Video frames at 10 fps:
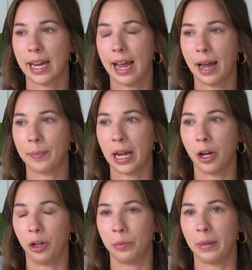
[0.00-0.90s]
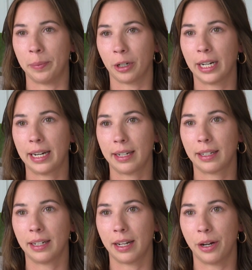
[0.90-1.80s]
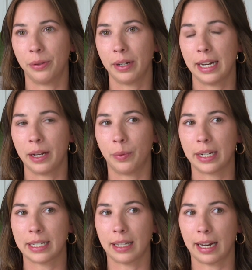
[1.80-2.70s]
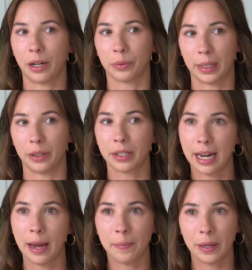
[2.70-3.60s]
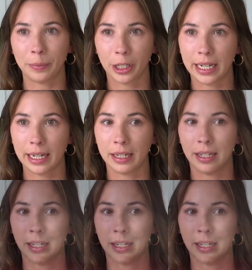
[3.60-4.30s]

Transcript: I had my own memory, you know, and it wasn't like a real time memory,